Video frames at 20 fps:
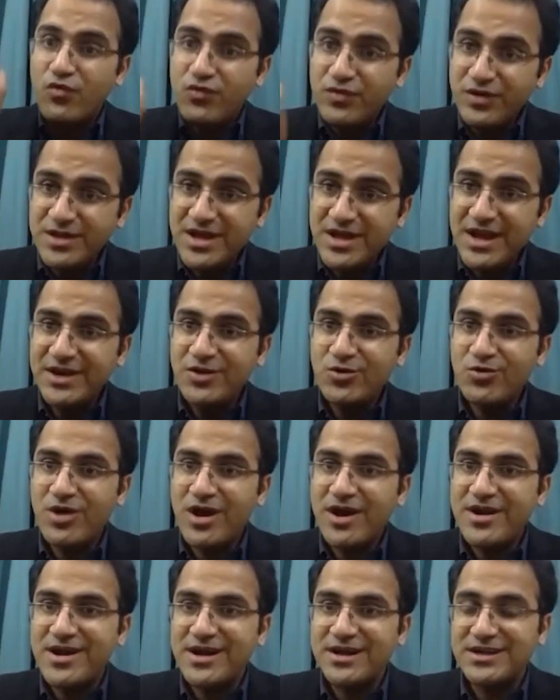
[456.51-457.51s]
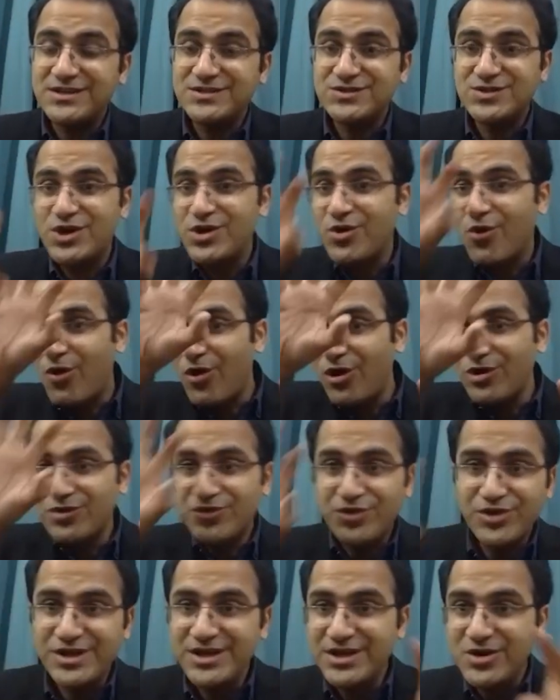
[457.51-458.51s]
with endocarditis, and all
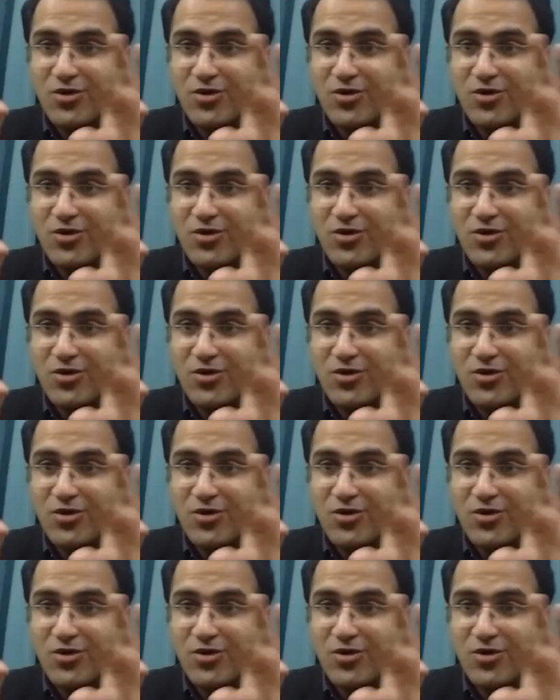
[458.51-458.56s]
three